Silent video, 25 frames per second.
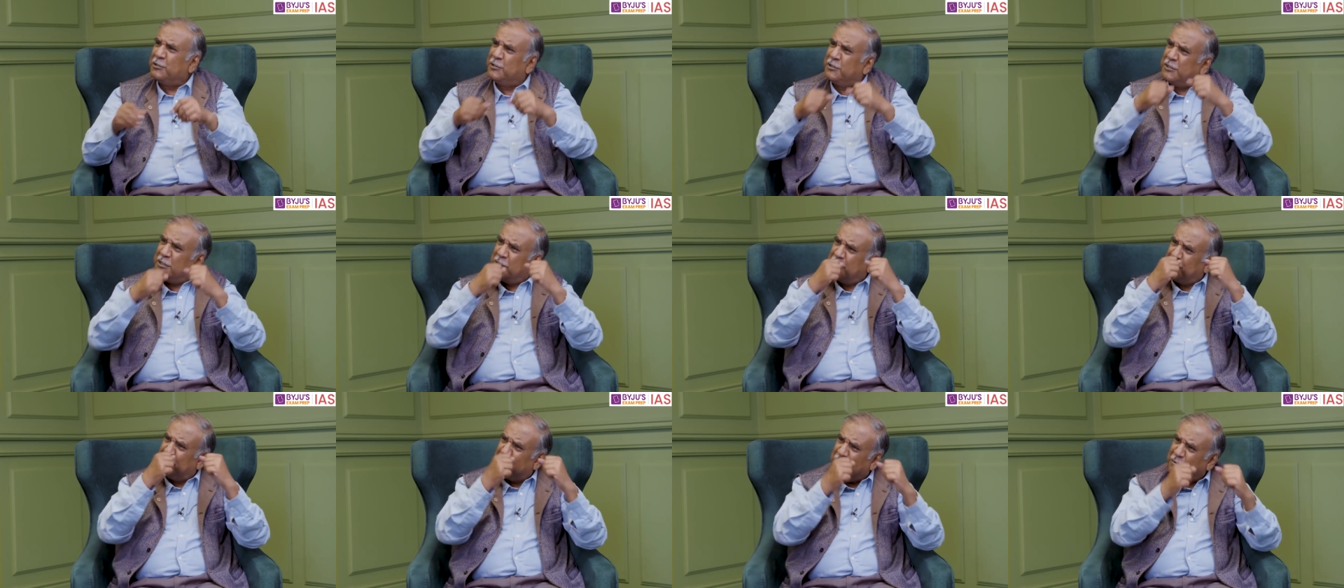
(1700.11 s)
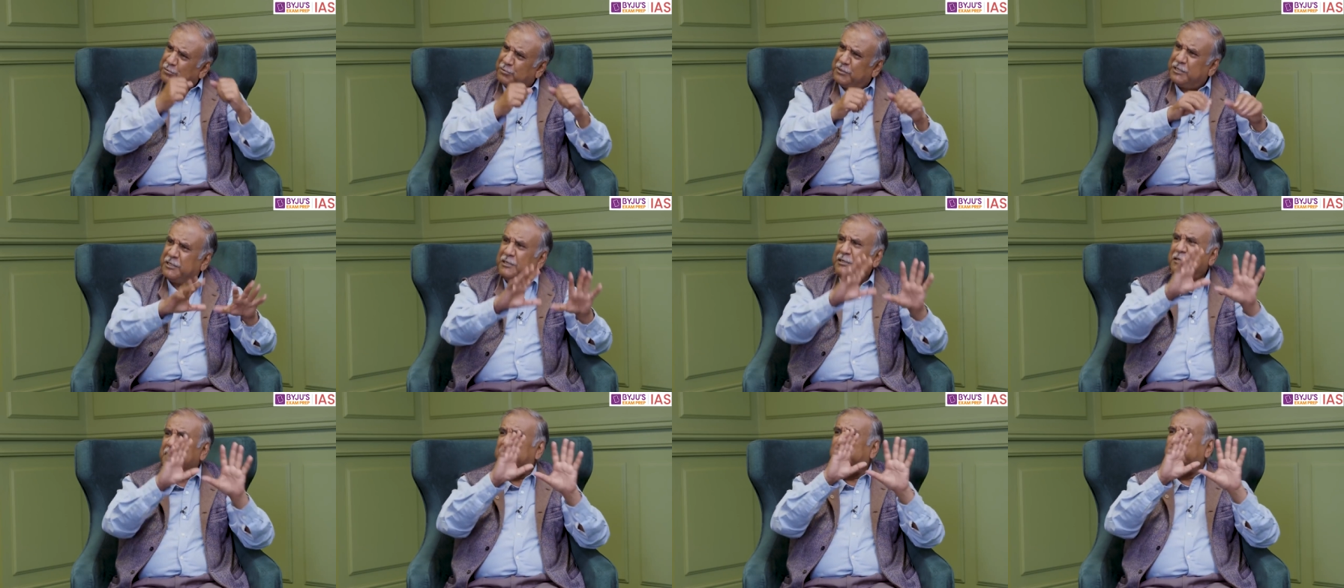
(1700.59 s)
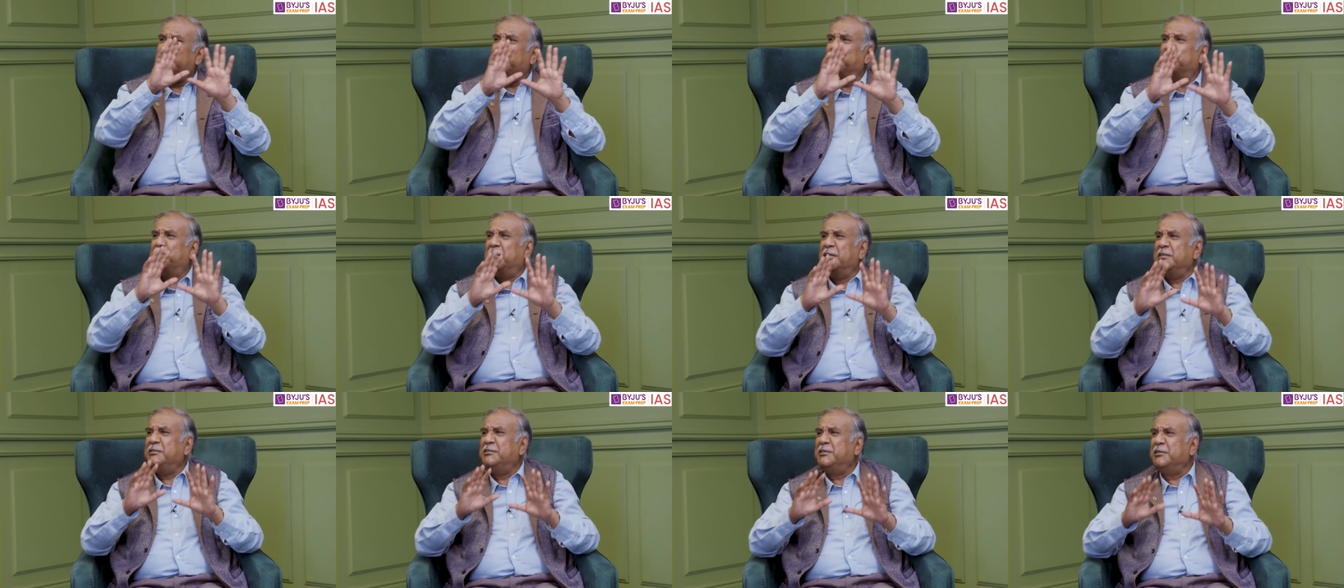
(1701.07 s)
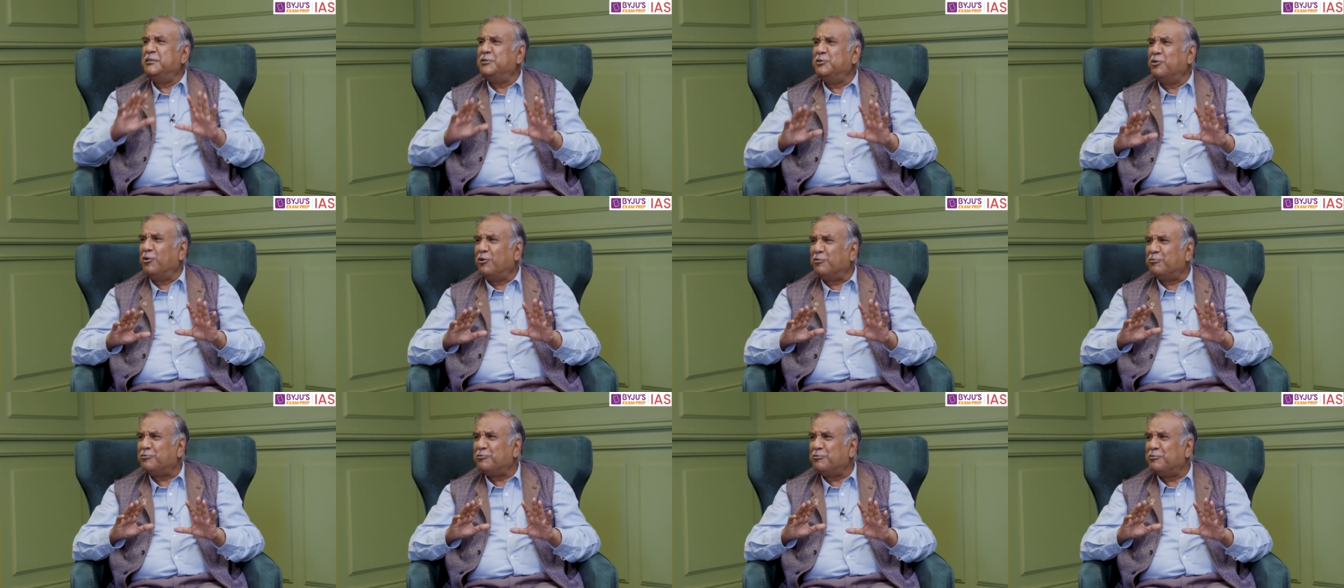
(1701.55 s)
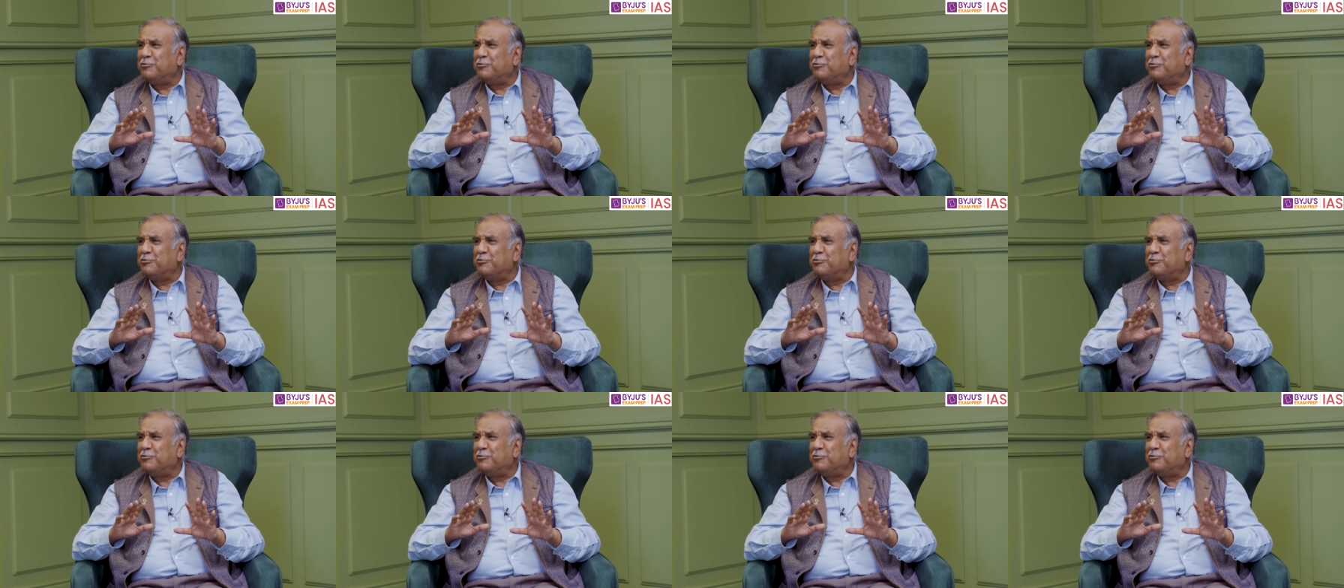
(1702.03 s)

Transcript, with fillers: they will be pensioned off.